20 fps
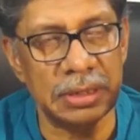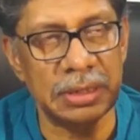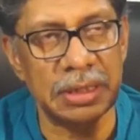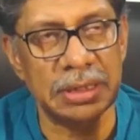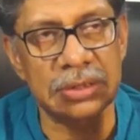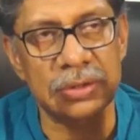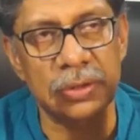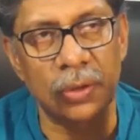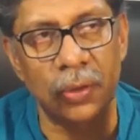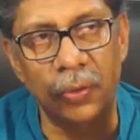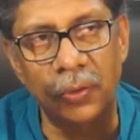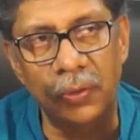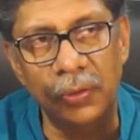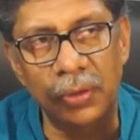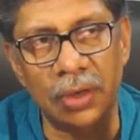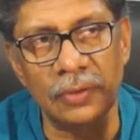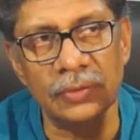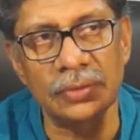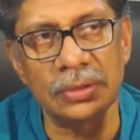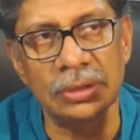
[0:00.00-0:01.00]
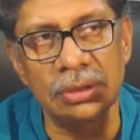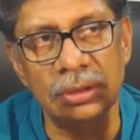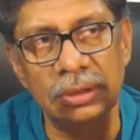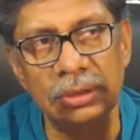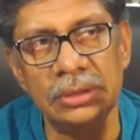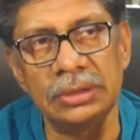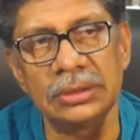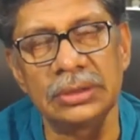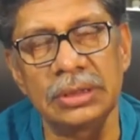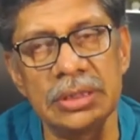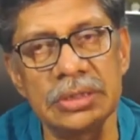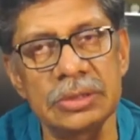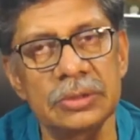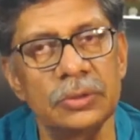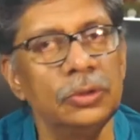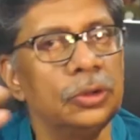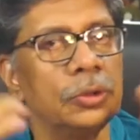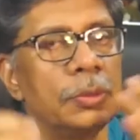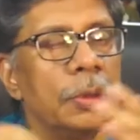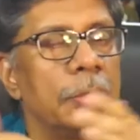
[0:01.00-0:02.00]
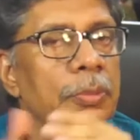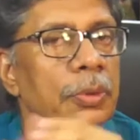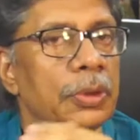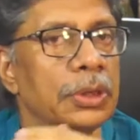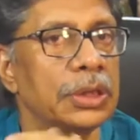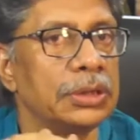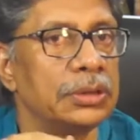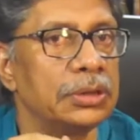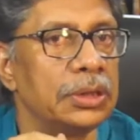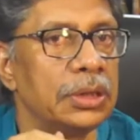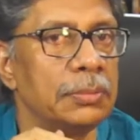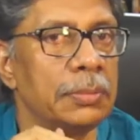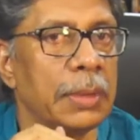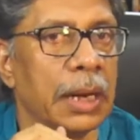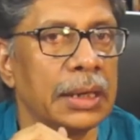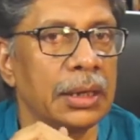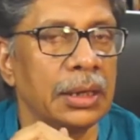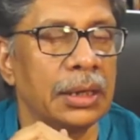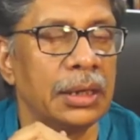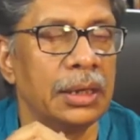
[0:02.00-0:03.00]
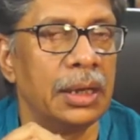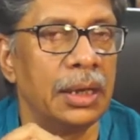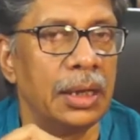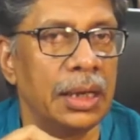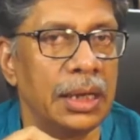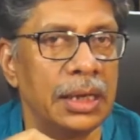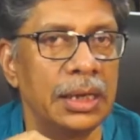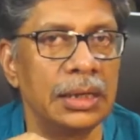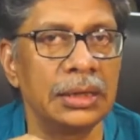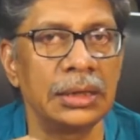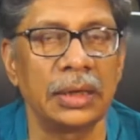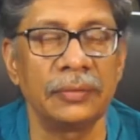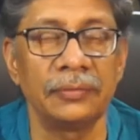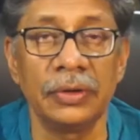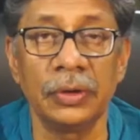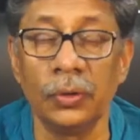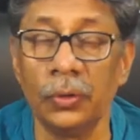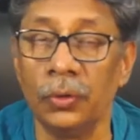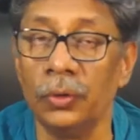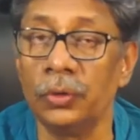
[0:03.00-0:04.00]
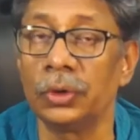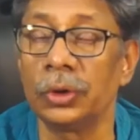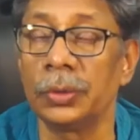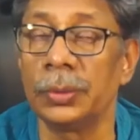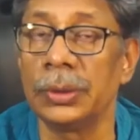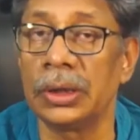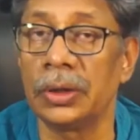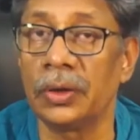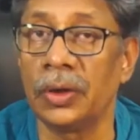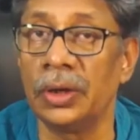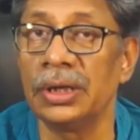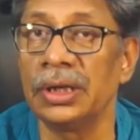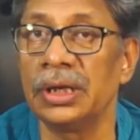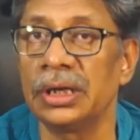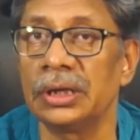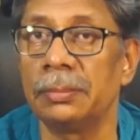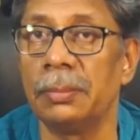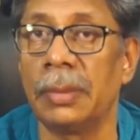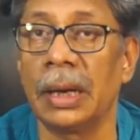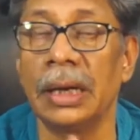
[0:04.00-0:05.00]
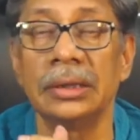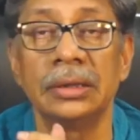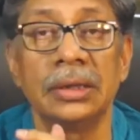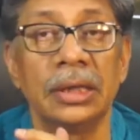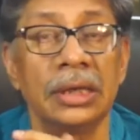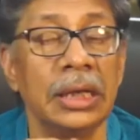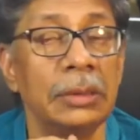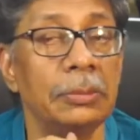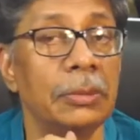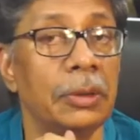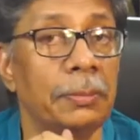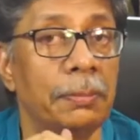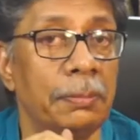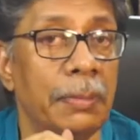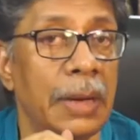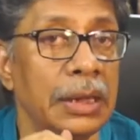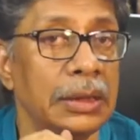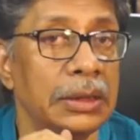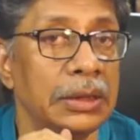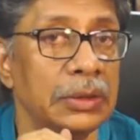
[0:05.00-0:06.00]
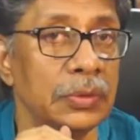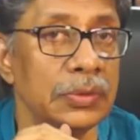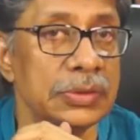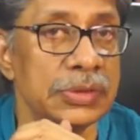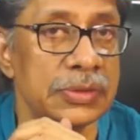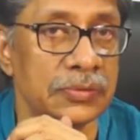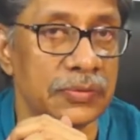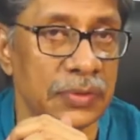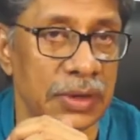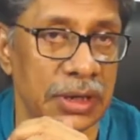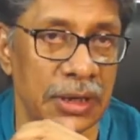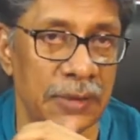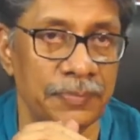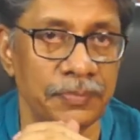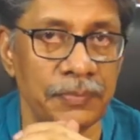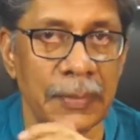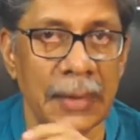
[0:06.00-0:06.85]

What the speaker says: that is the whole of the earth, is going to be protected by a layer that we're going to be calling it by the name of magnetosphere.